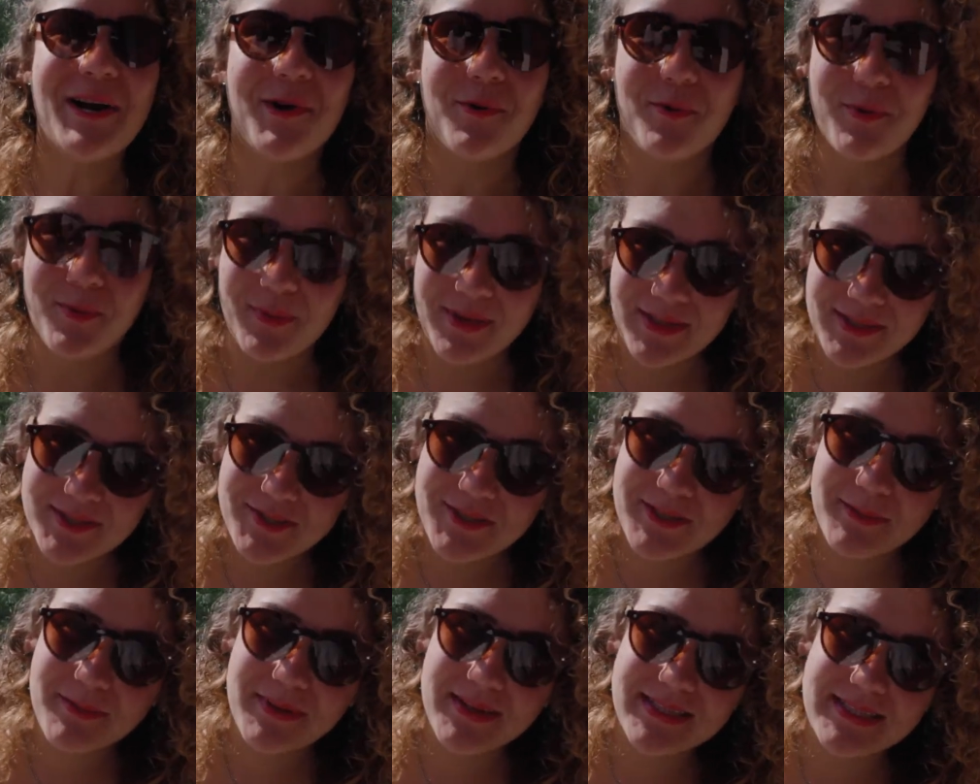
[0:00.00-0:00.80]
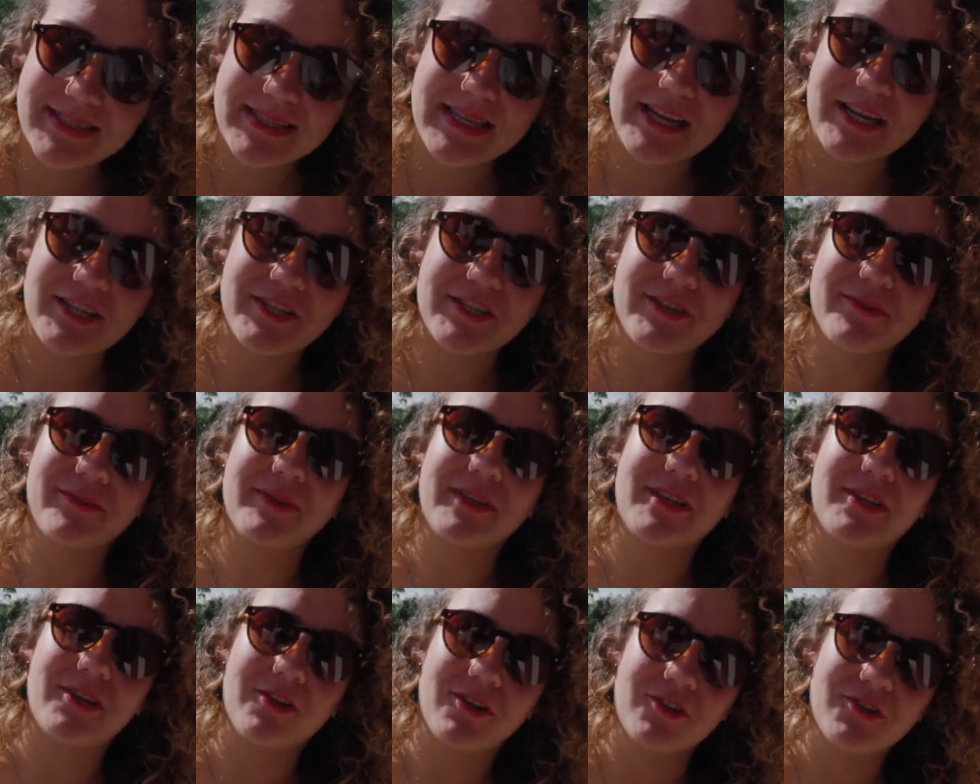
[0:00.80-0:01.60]
We went to the bus station
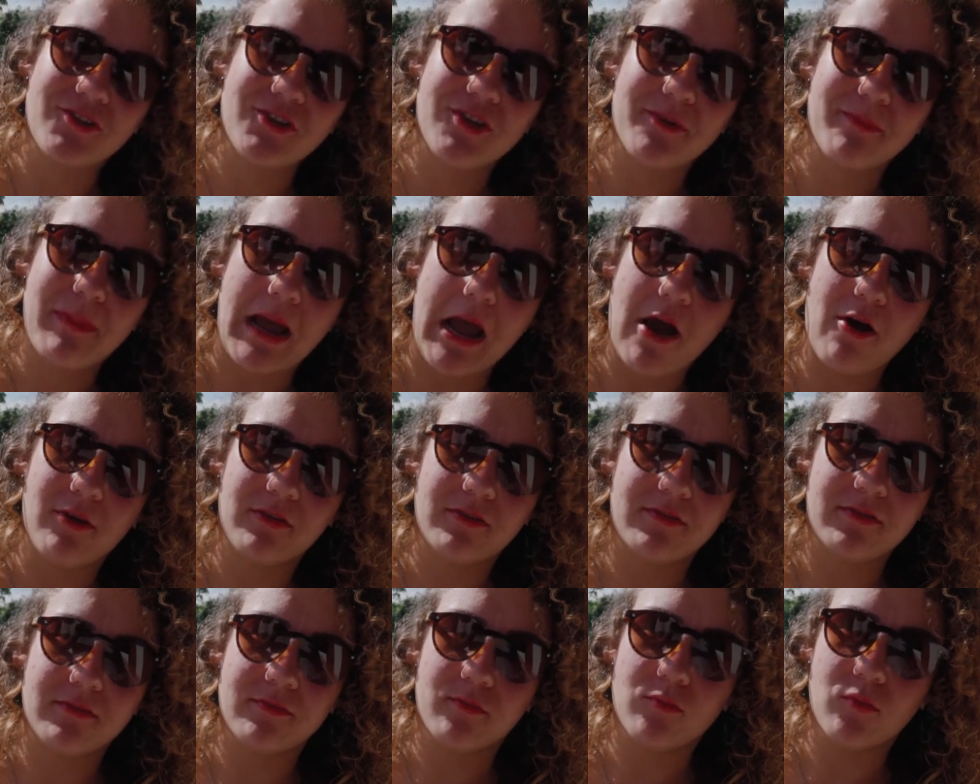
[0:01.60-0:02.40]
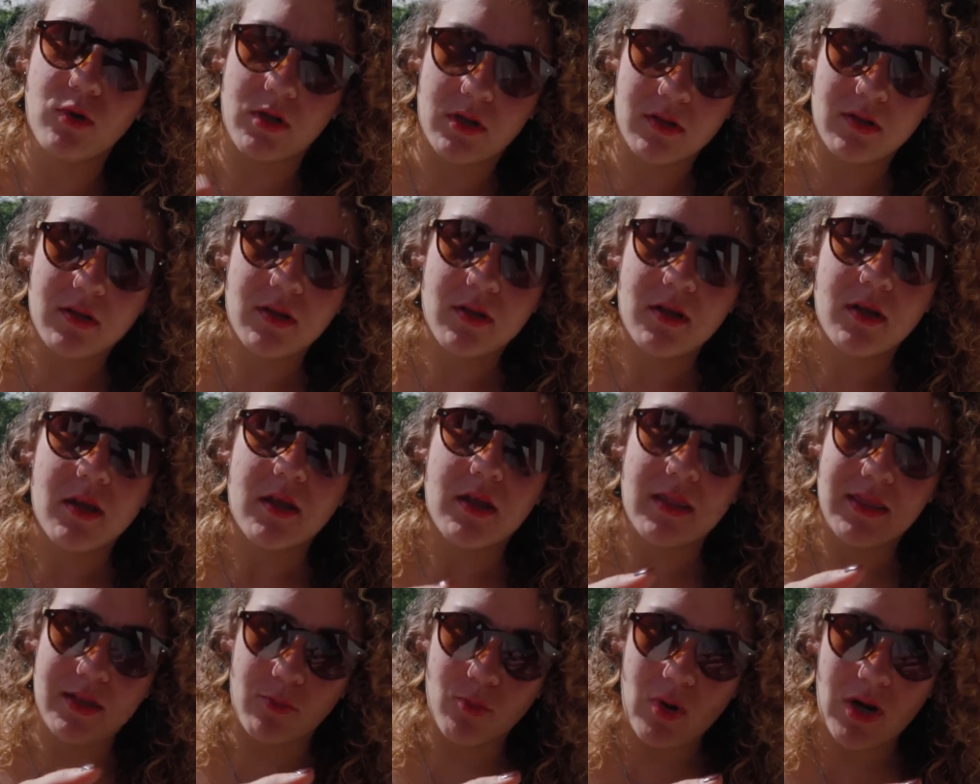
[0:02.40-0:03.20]
we told you about, well,
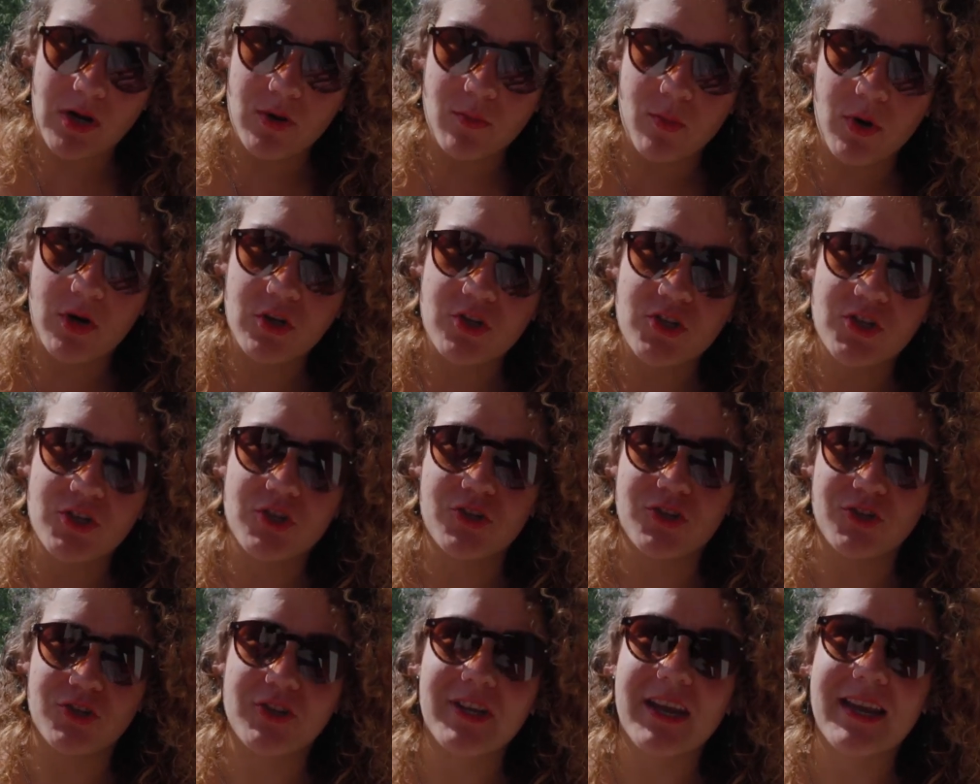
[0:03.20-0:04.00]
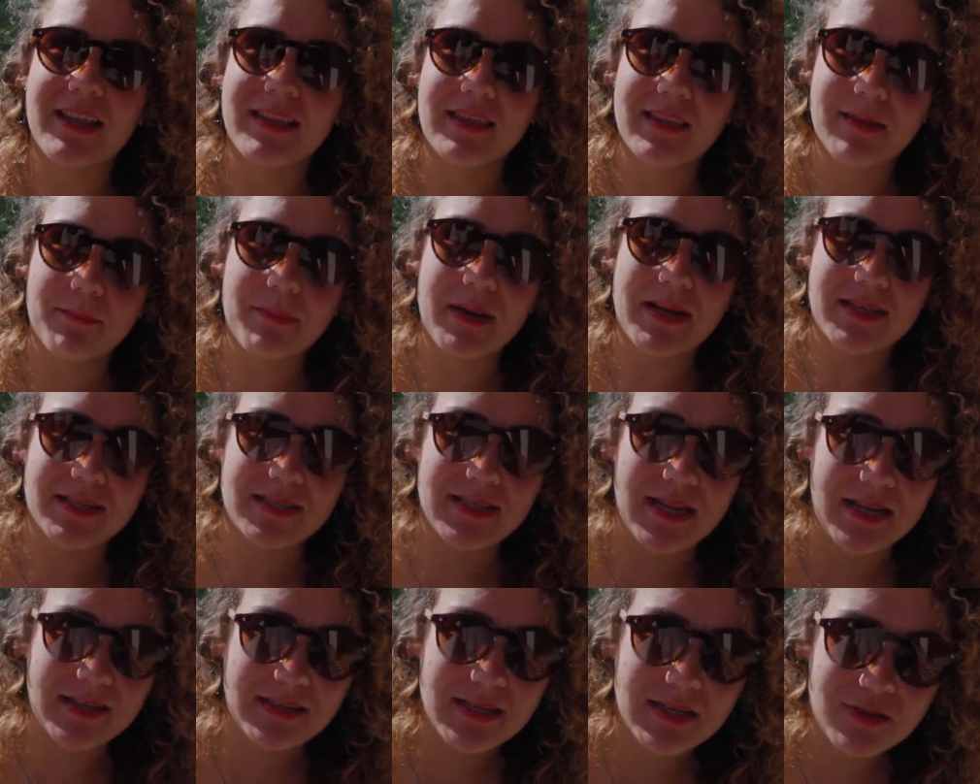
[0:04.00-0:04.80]
the one where you should get the bus
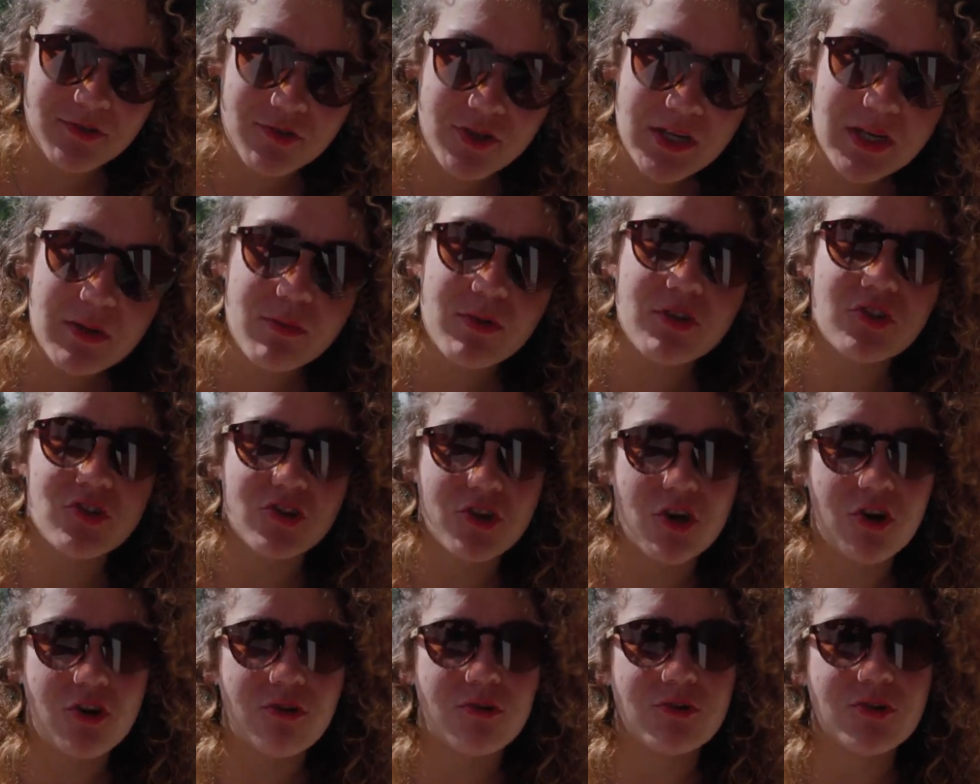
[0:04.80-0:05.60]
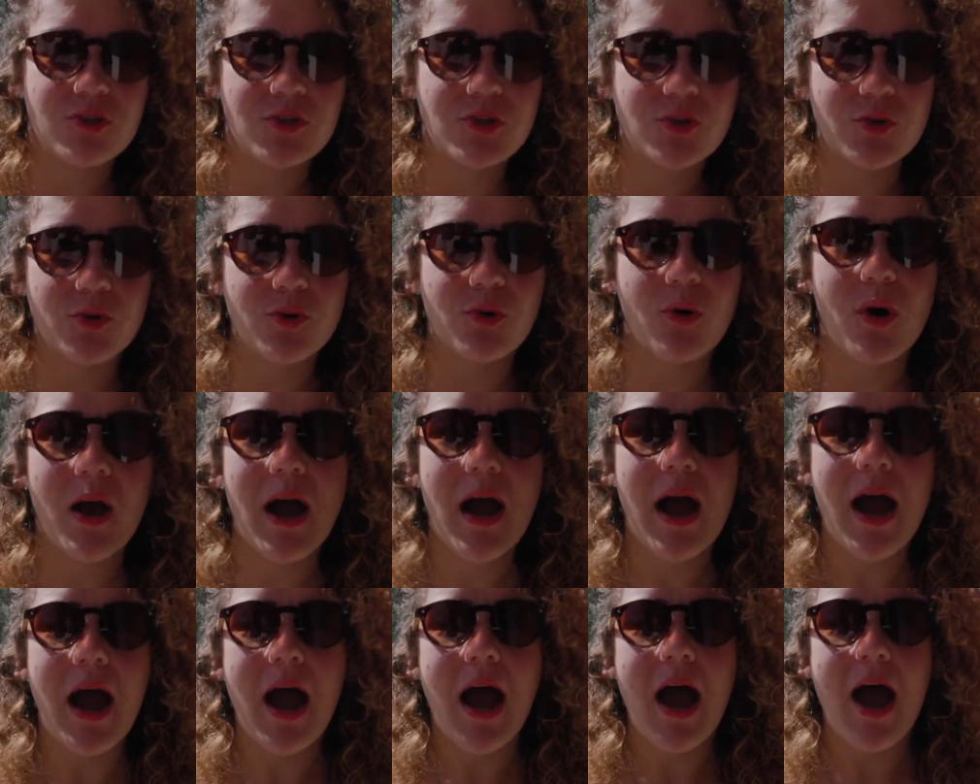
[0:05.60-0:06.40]
93, which goes to
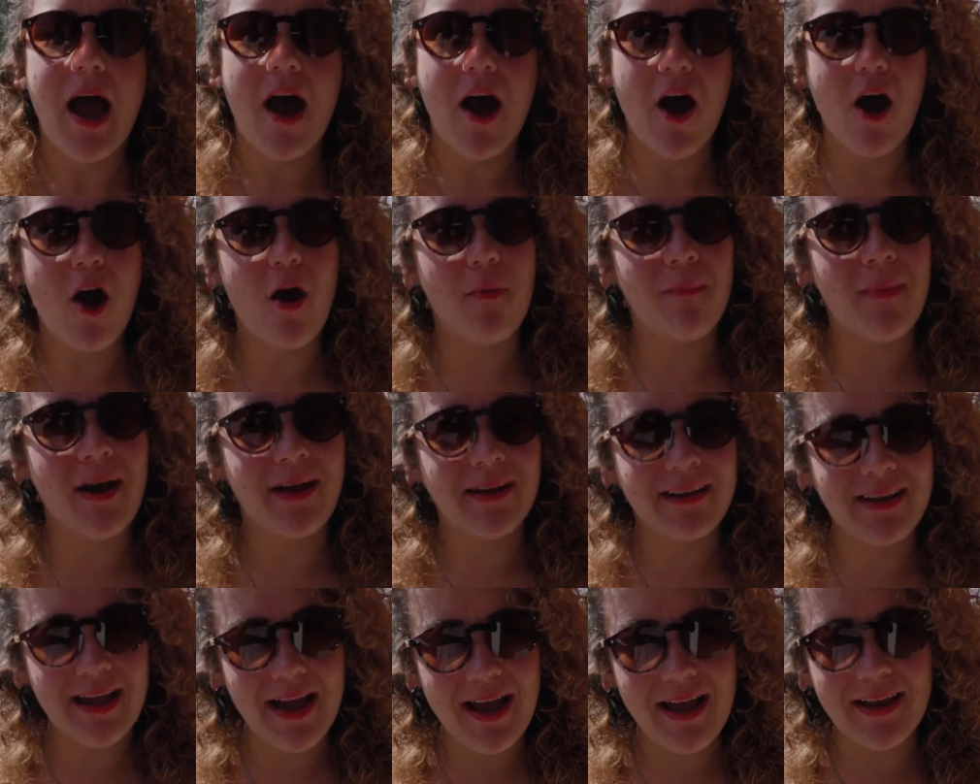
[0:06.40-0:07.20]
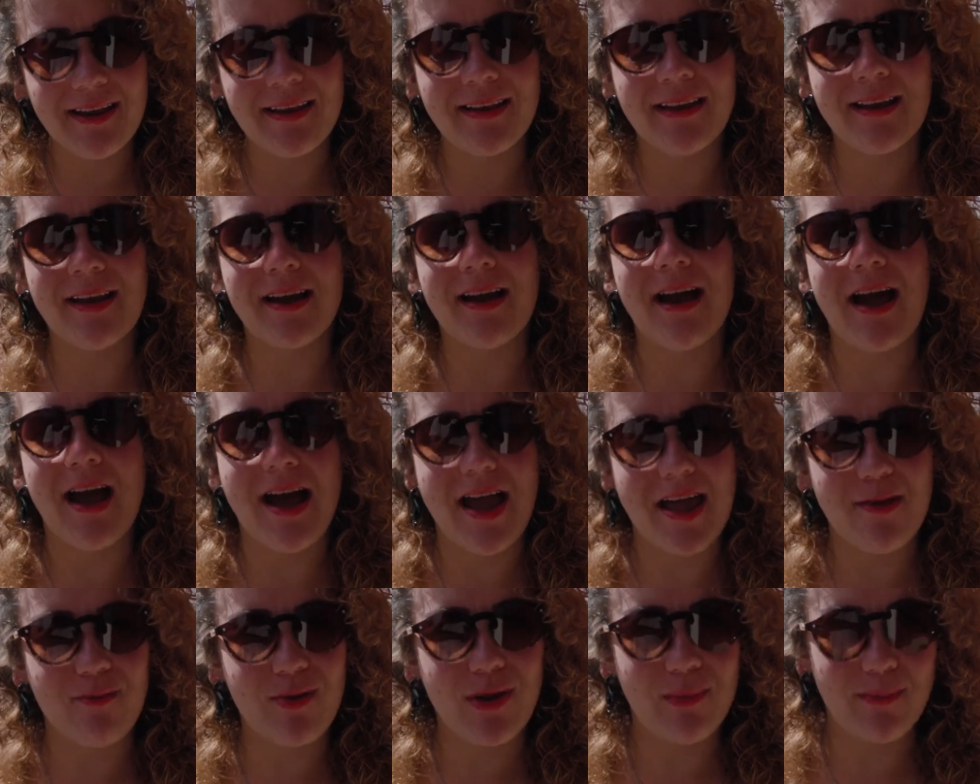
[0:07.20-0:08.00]
Mangan
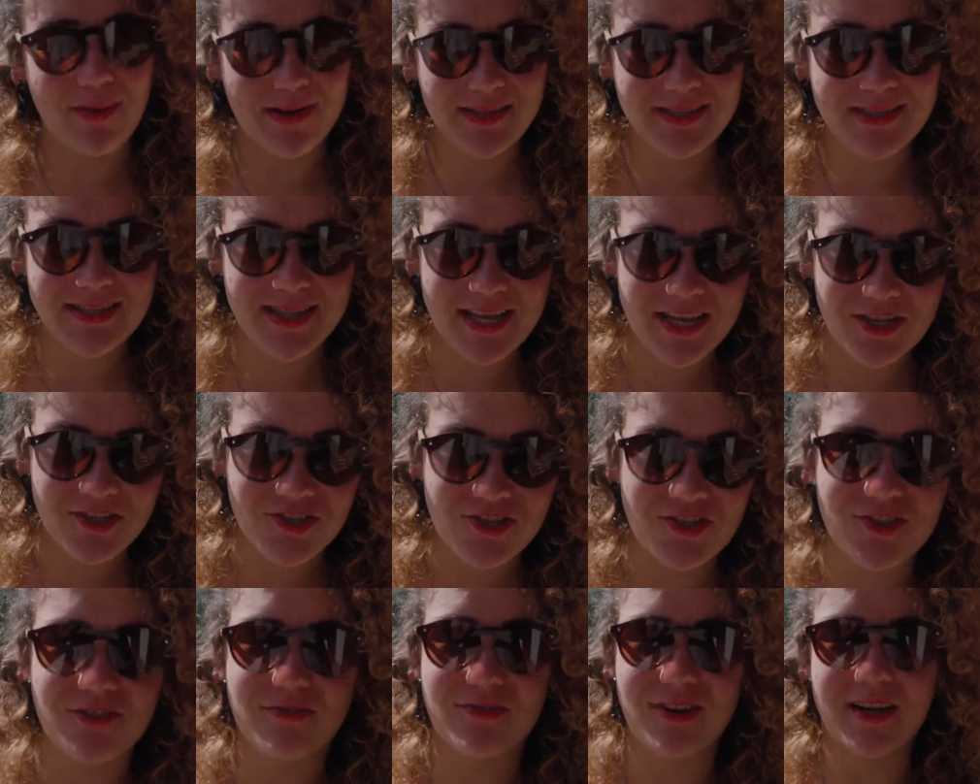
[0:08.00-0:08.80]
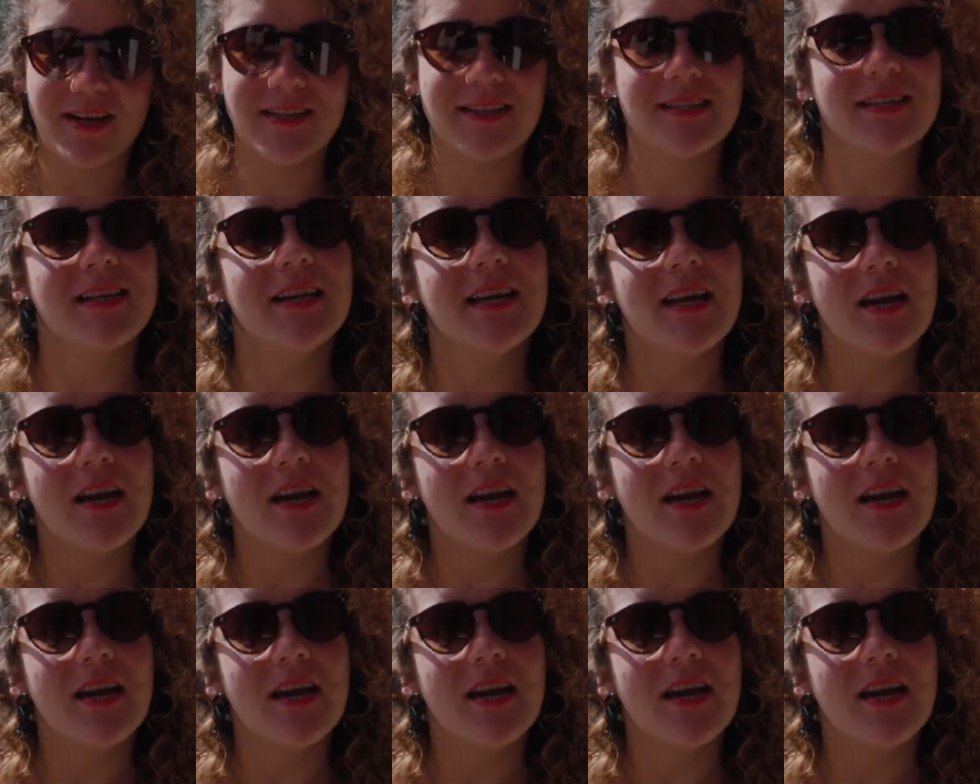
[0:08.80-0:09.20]
highway bus station, right?